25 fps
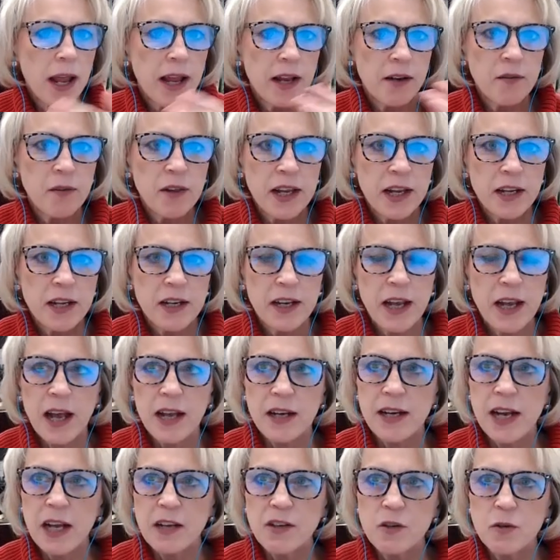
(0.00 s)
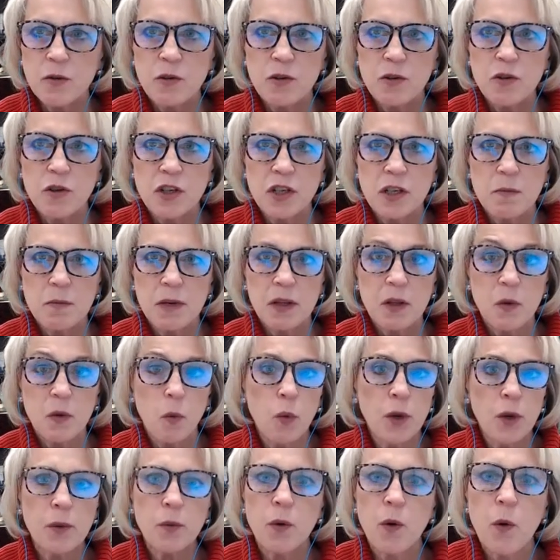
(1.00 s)
And then at National Nutrition Month, we
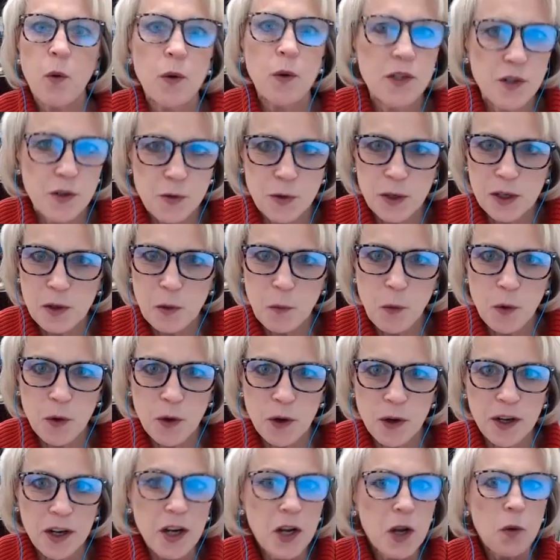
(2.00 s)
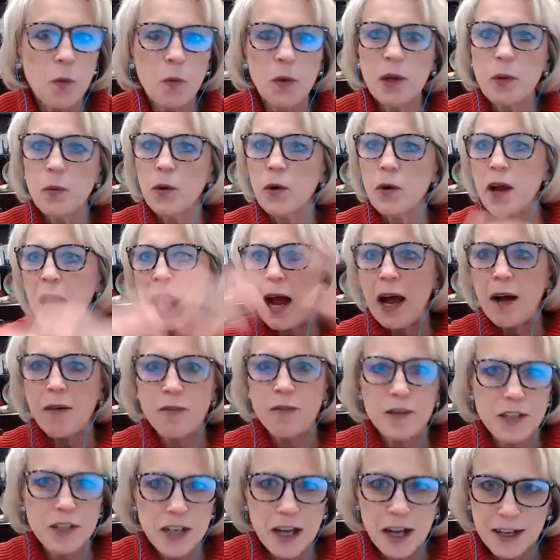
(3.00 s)
were always doing the work. We were
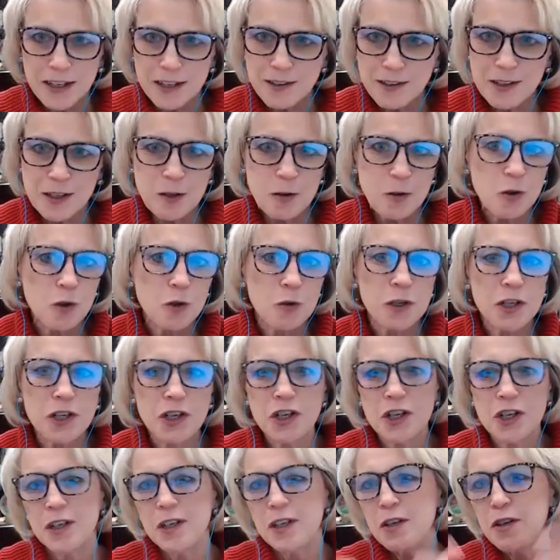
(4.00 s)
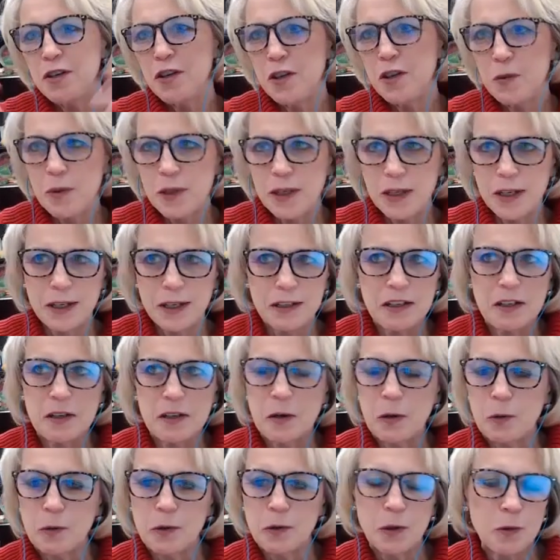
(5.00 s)
advertising nutrition, doing,
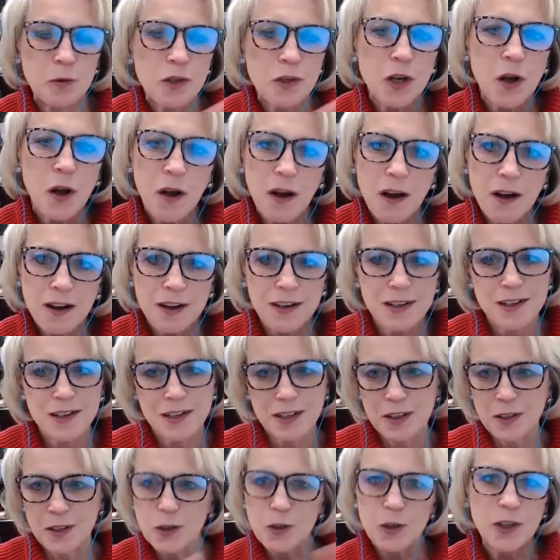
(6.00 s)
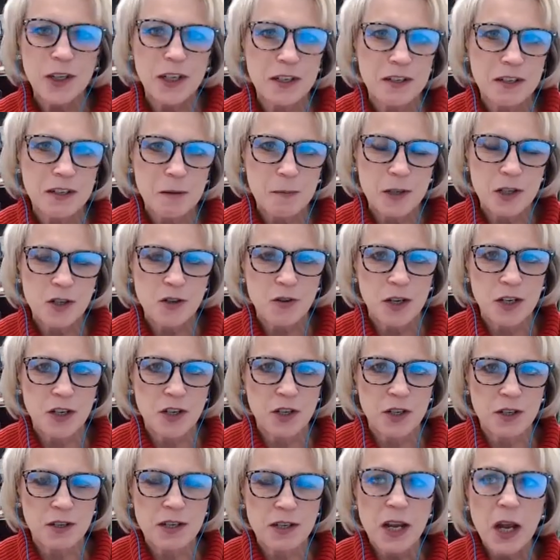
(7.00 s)
little talks and cooking
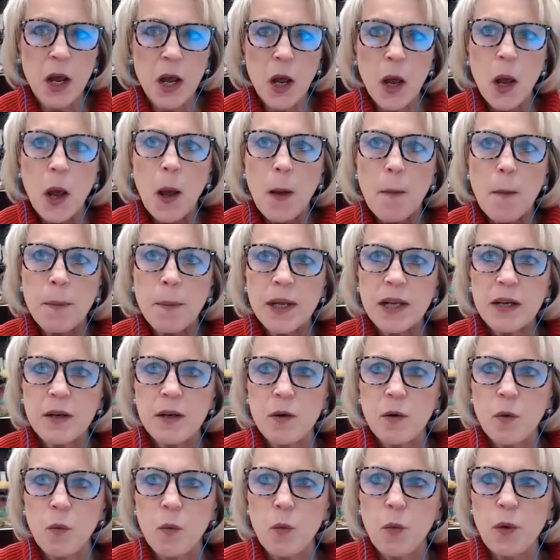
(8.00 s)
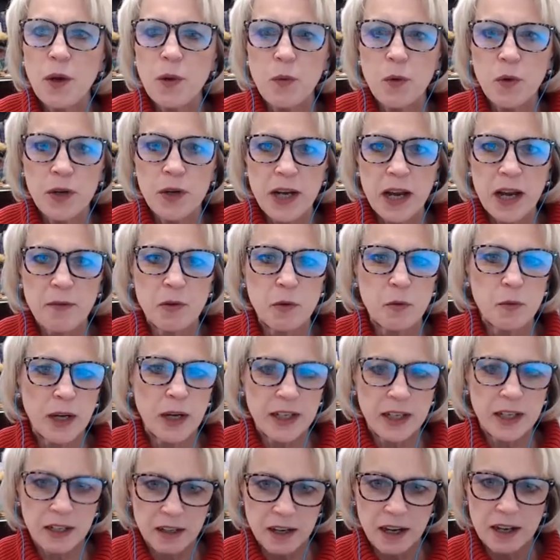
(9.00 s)
demonstrations, but we weren't ever
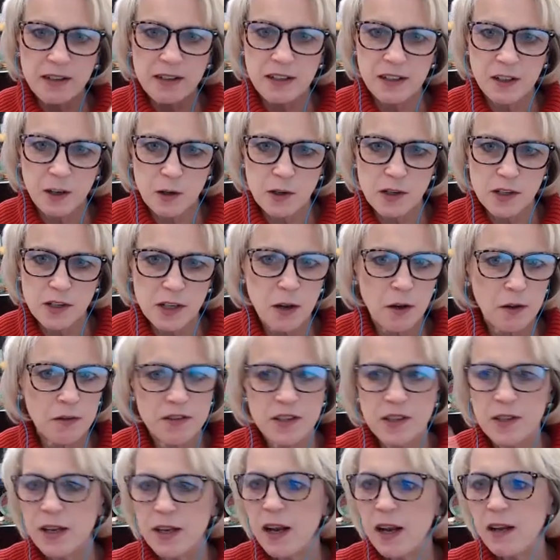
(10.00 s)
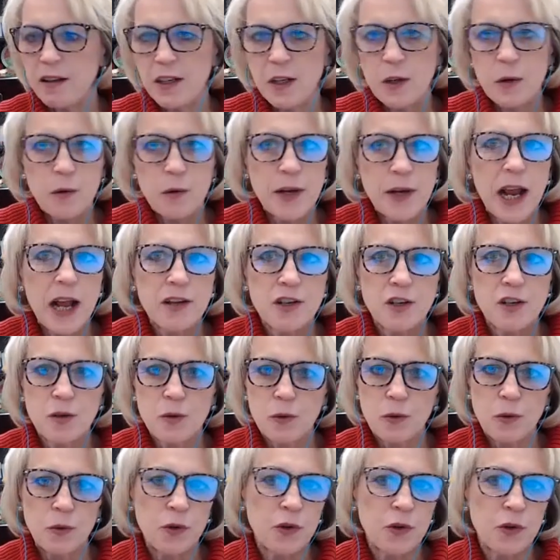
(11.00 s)
recognizing ourselves.
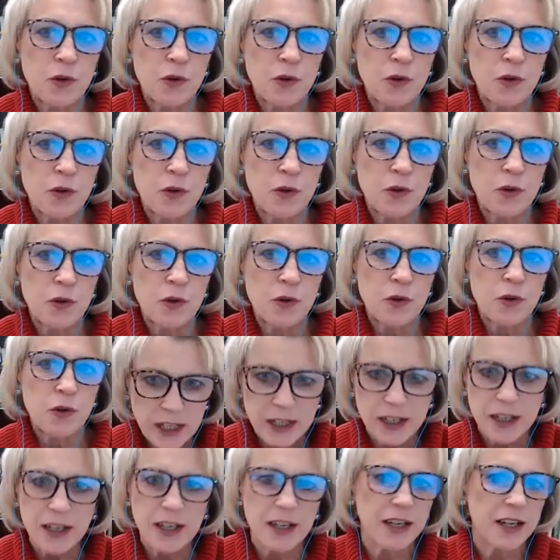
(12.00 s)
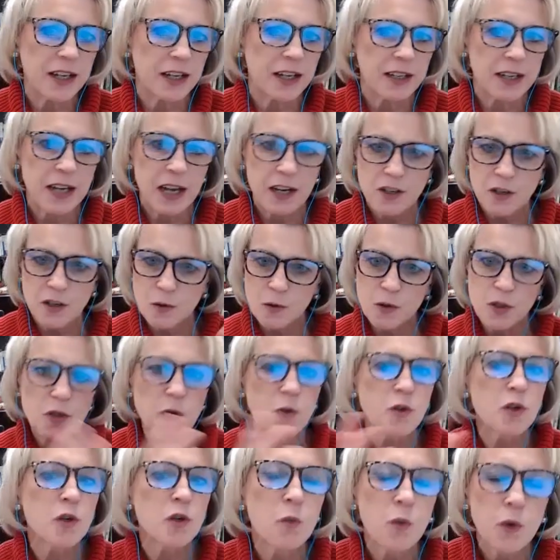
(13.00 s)
National Nurses Week and National
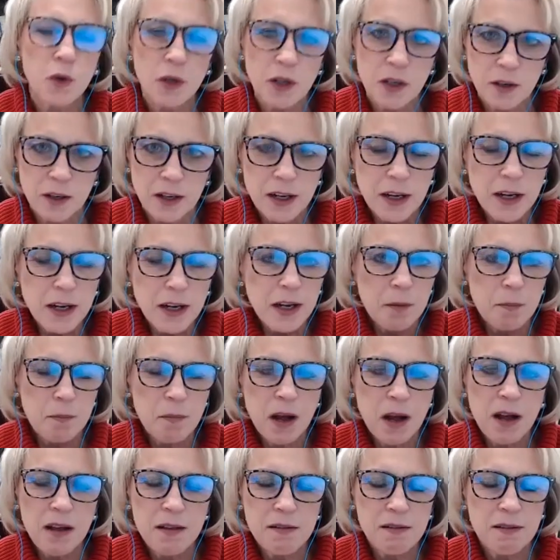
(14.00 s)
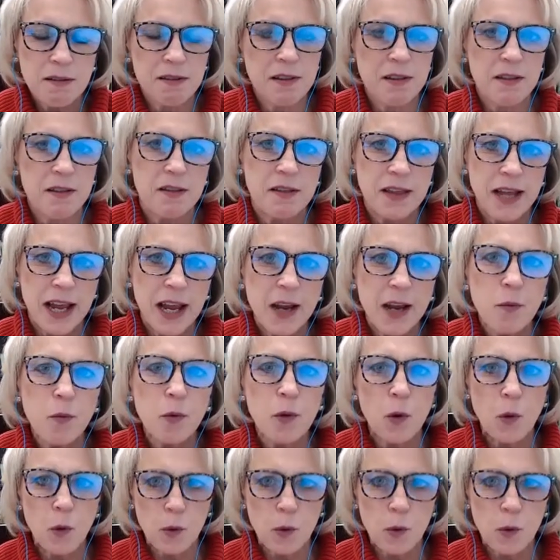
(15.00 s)
Social Work Month, they were
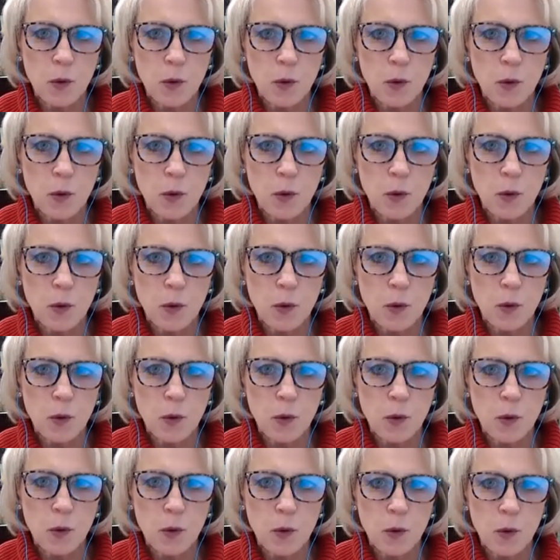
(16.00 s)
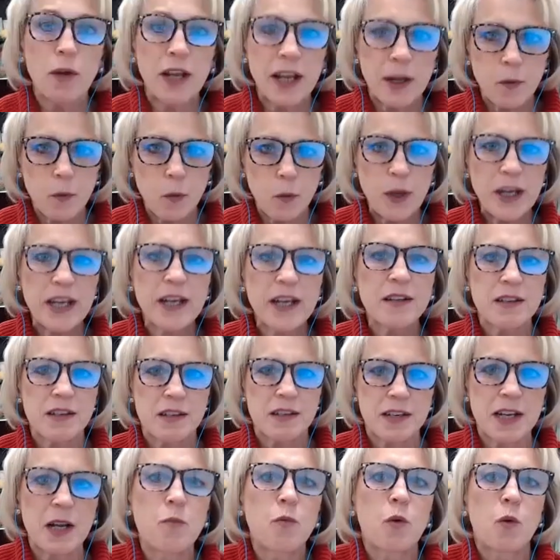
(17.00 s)
always recognized. We
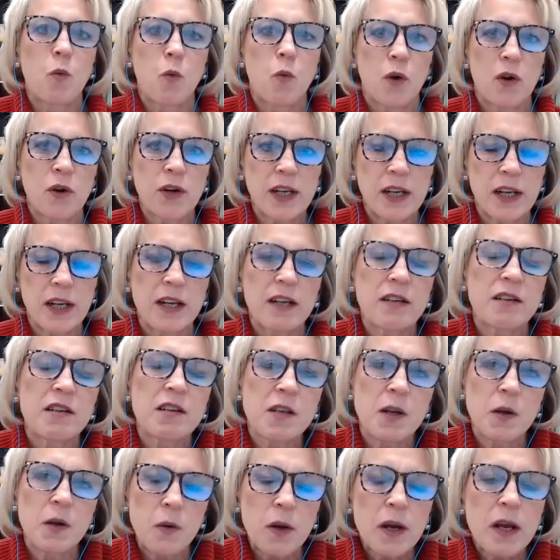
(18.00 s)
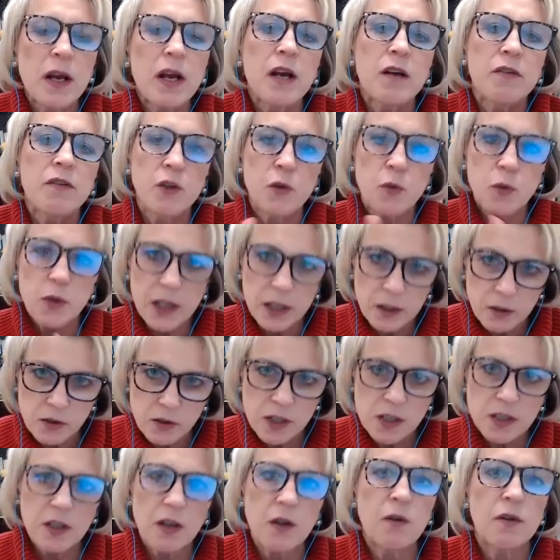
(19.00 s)
instead were working. So a few years
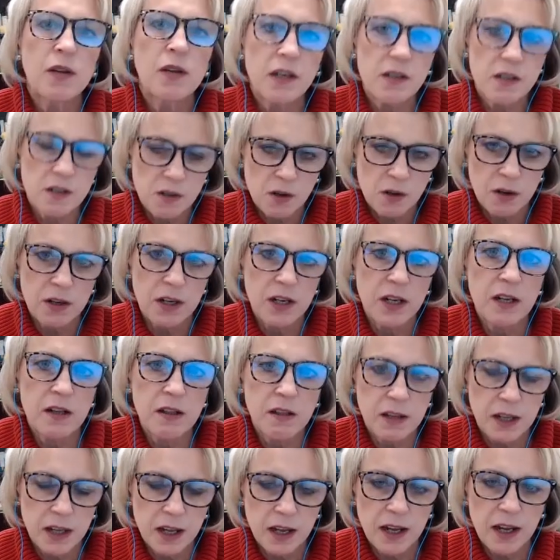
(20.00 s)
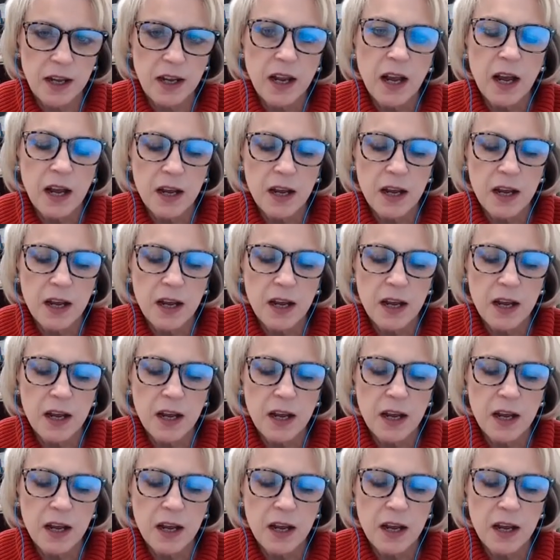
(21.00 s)
ago, they started the